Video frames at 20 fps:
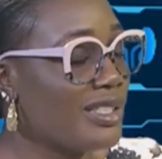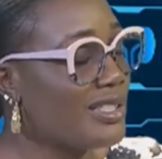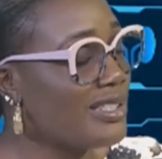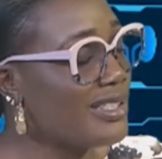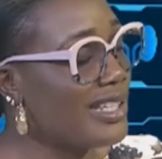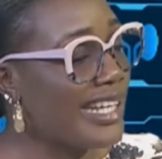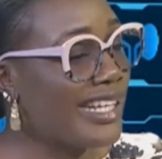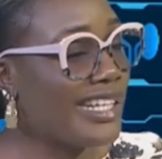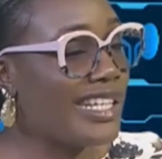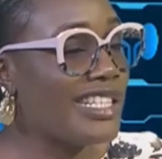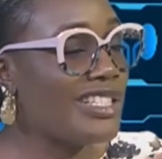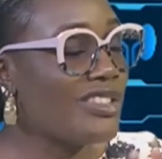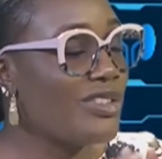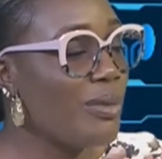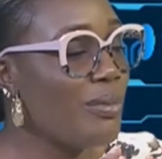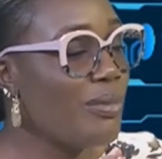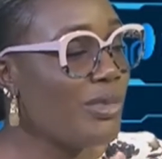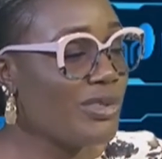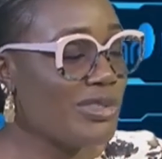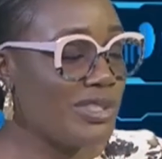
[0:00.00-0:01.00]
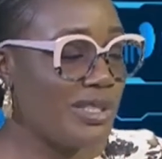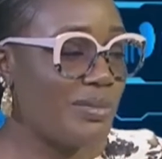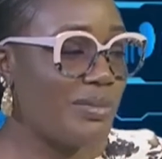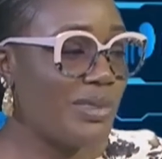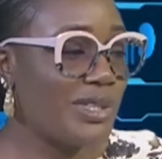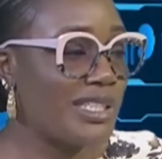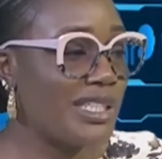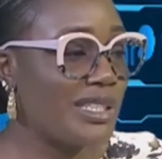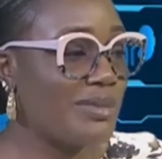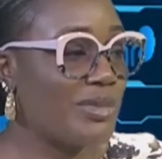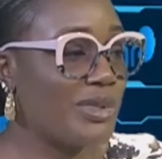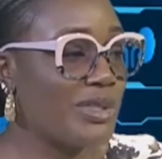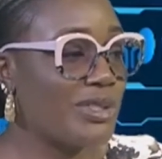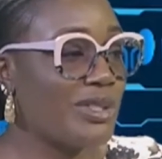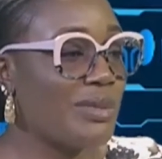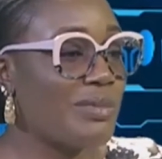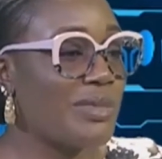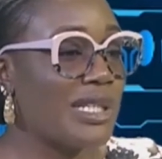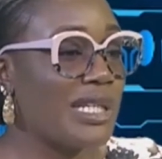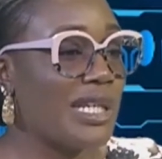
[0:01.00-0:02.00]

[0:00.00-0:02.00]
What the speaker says: it's not most important, but something